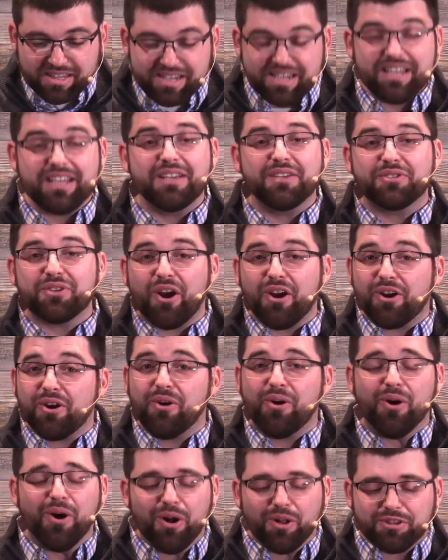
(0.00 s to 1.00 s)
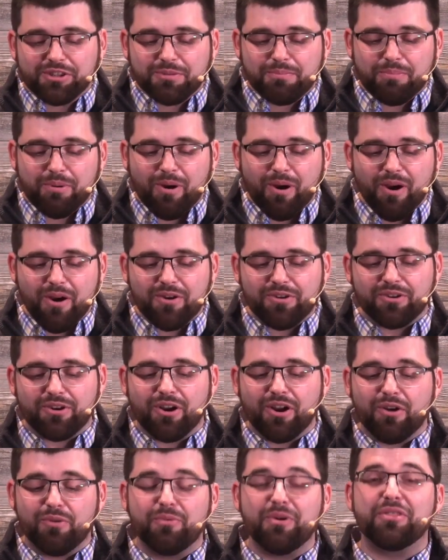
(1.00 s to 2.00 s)
is our call to
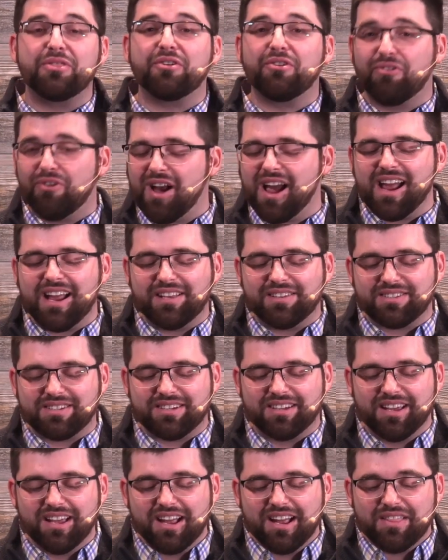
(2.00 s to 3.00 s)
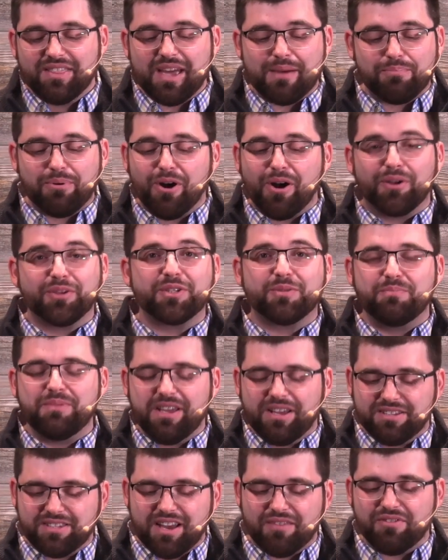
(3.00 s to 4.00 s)
partner with Christ that Paul
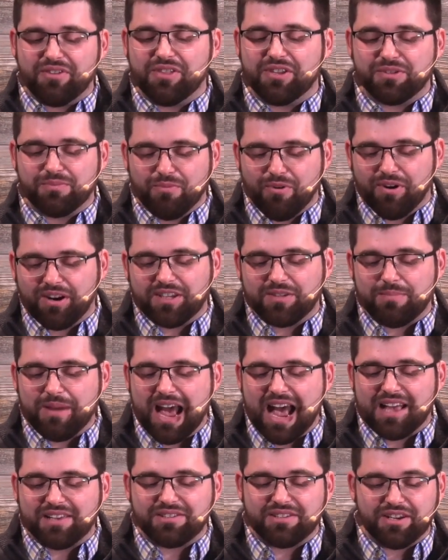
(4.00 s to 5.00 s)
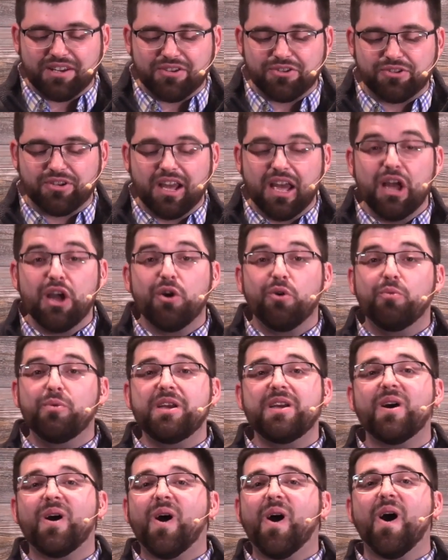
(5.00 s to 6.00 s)
speaks of in this morning's passage.
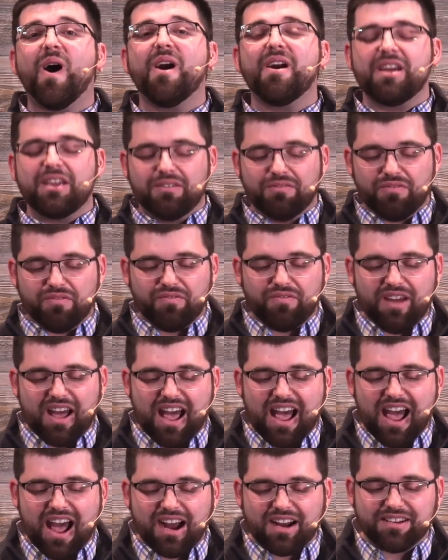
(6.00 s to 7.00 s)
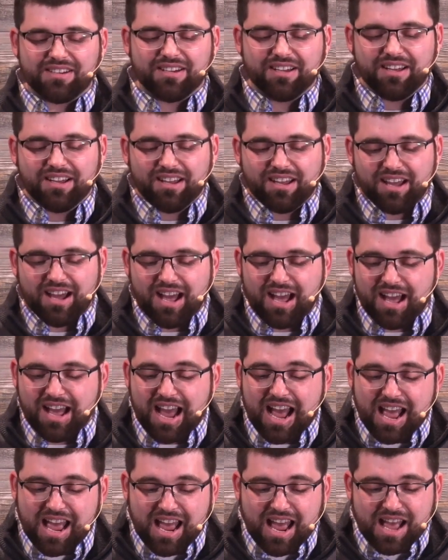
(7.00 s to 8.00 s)
We are, in fact,
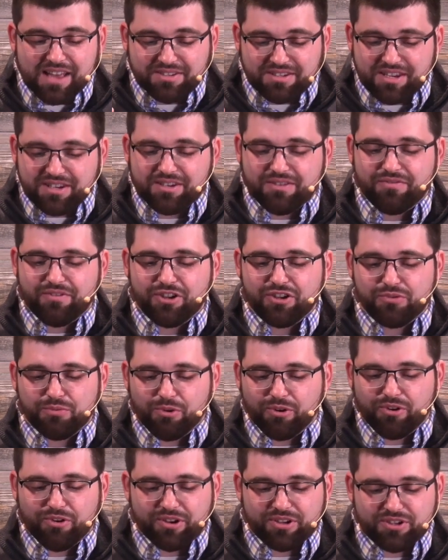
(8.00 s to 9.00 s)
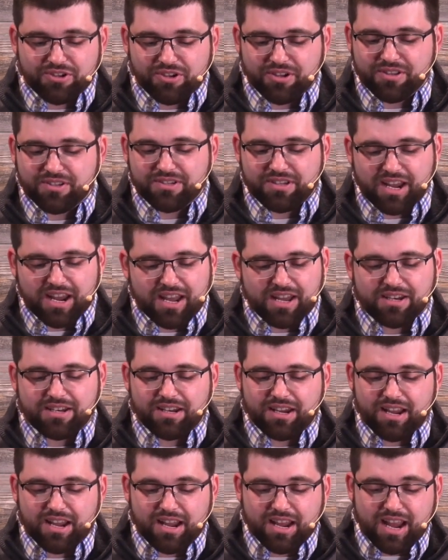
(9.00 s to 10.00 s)
as individual Christians and
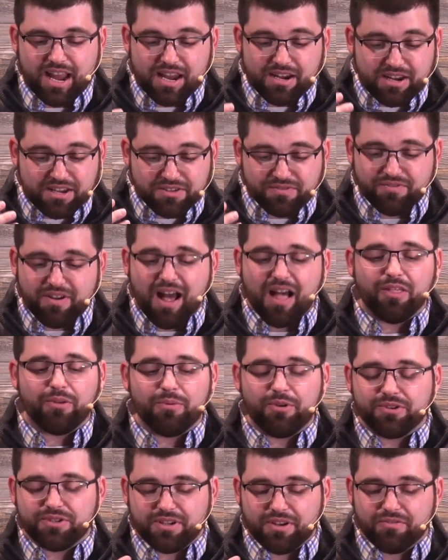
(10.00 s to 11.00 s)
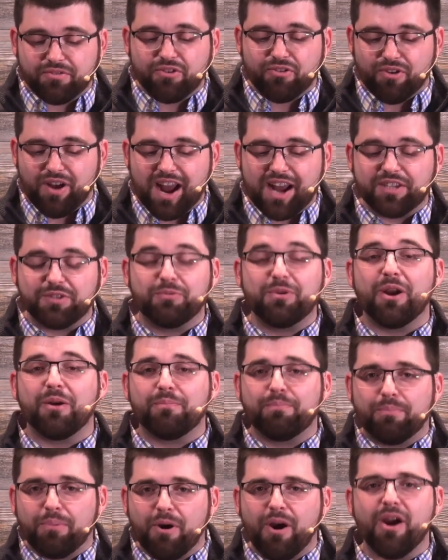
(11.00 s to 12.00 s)
as followers of Christ, we are
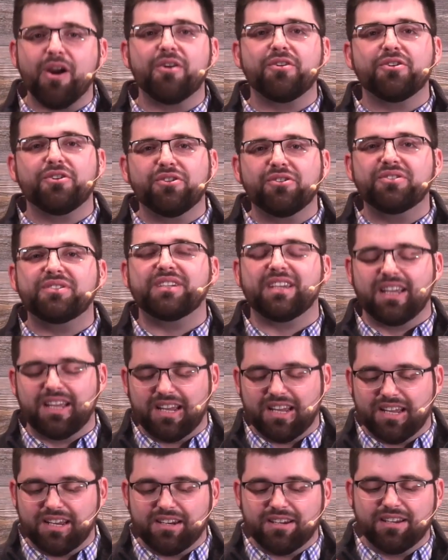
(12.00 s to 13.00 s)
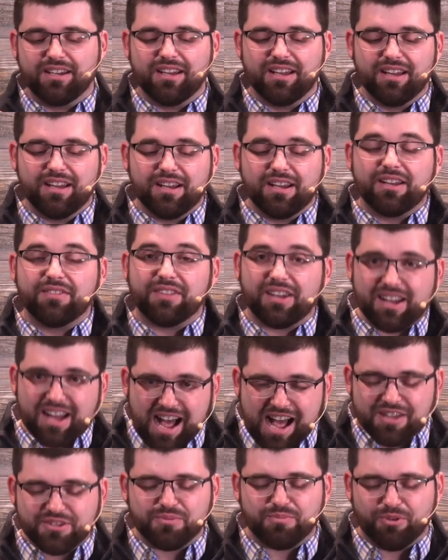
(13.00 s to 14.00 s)
partners in the
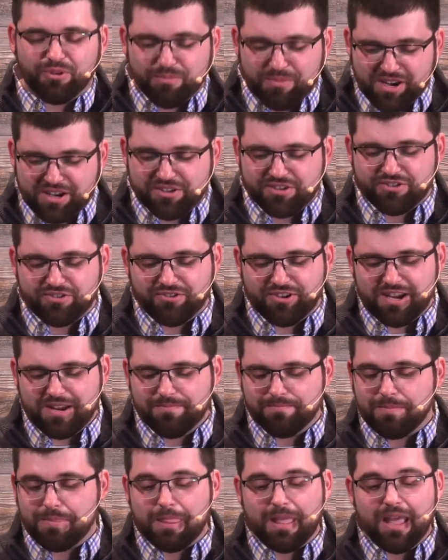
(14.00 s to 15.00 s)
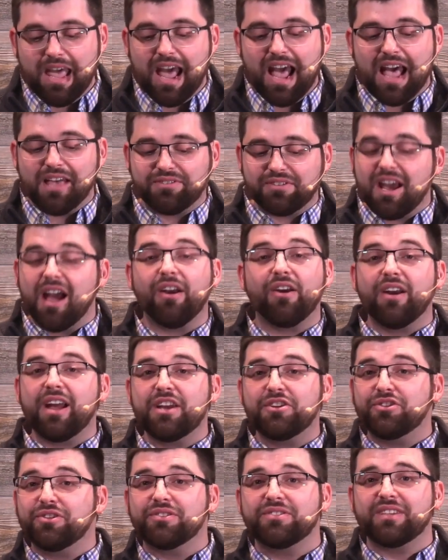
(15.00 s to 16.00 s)
gospel ministry. As
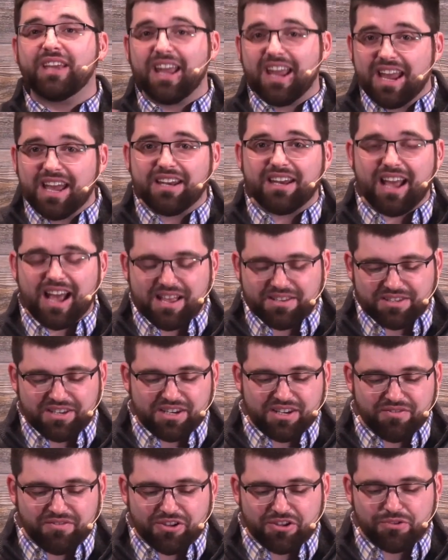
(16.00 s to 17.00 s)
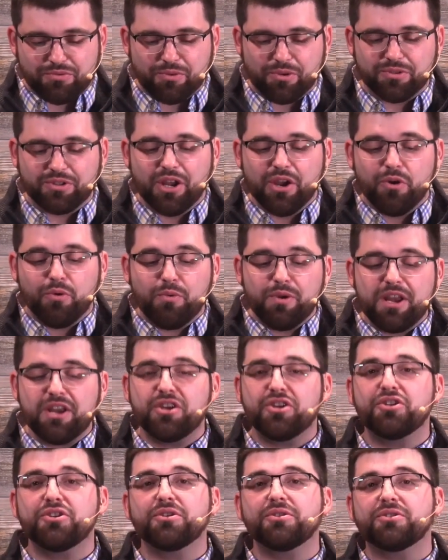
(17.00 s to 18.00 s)
congregations and as individuals, we
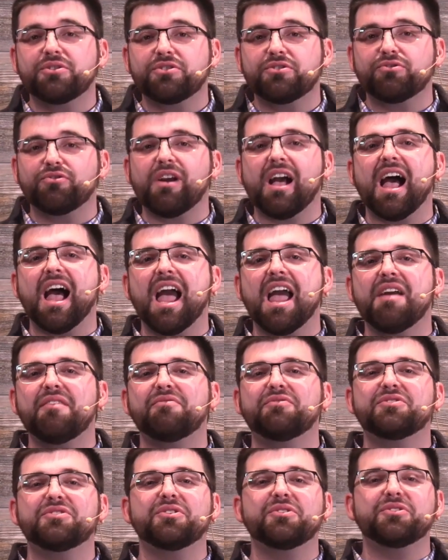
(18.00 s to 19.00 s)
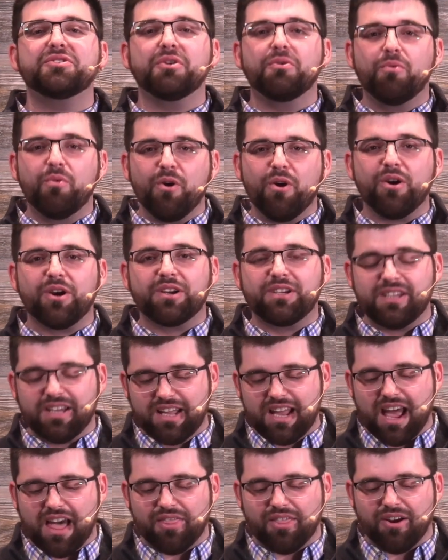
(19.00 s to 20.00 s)
should strive to work
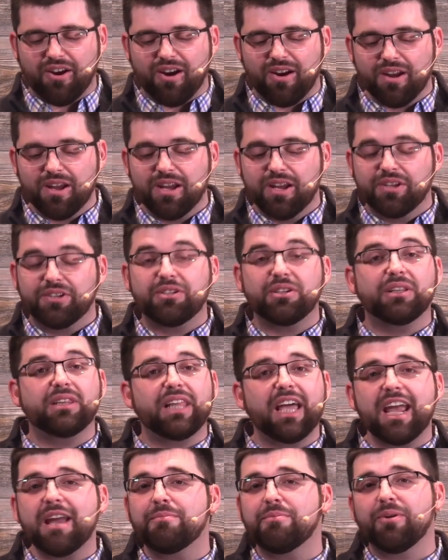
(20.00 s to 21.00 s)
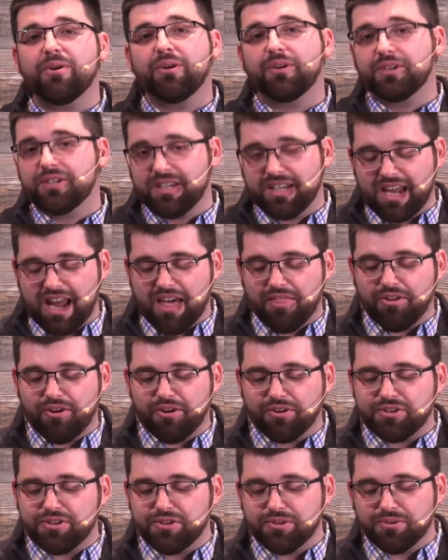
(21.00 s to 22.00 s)
together, to labor
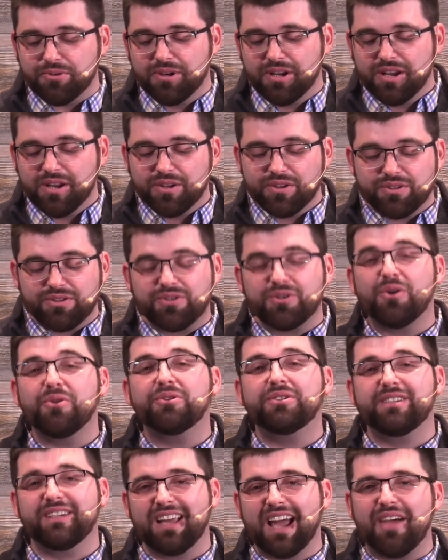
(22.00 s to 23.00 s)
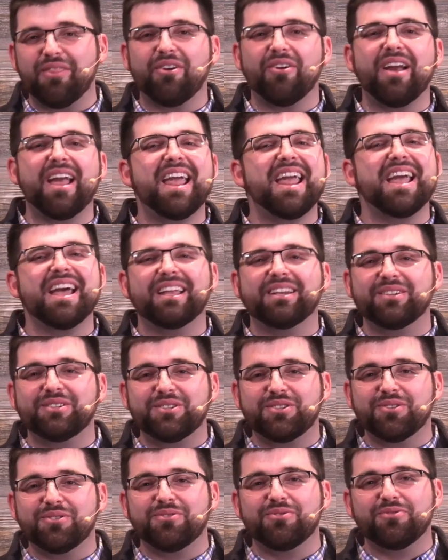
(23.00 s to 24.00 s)
together, to sow together, and
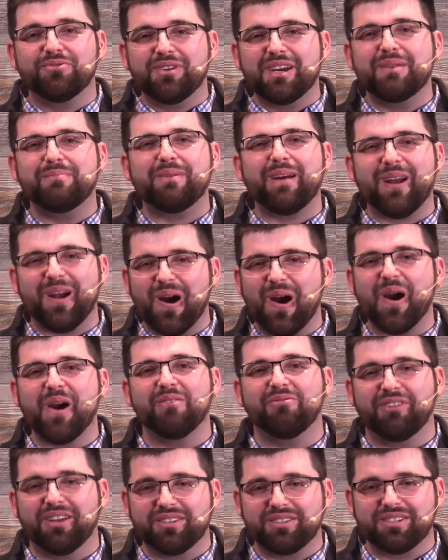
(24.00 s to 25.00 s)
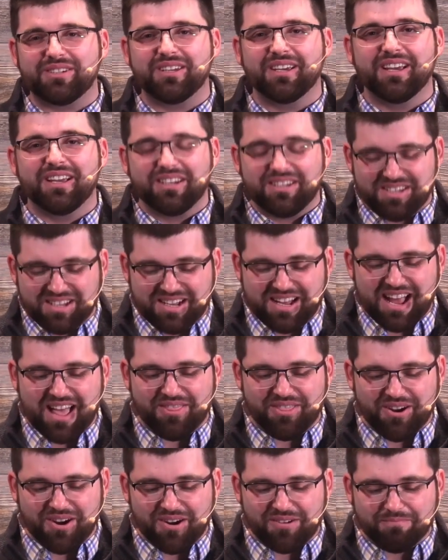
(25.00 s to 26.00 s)
to reap a harvest
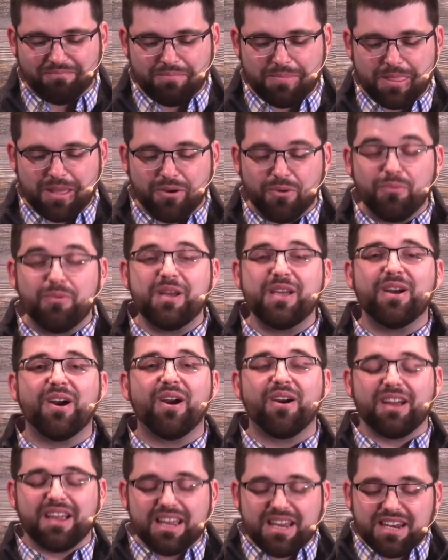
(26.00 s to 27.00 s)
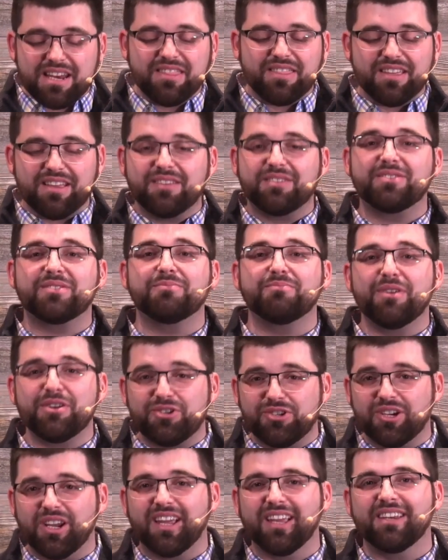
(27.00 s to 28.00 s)
together. We are in this
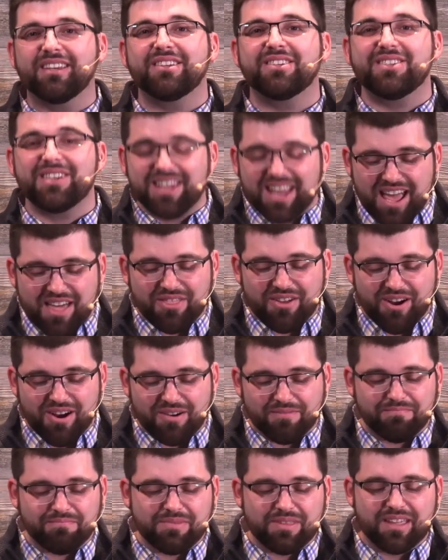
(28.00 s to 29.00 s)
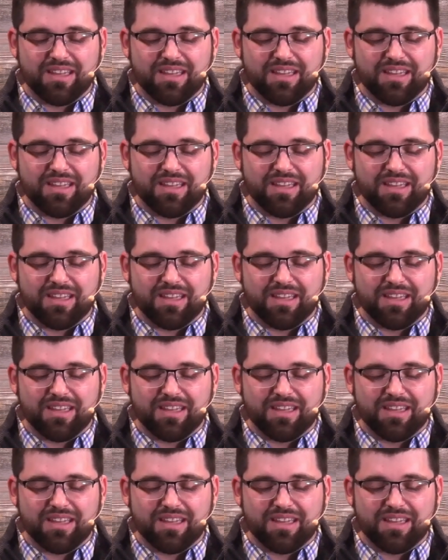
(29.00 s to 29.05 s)
mission together.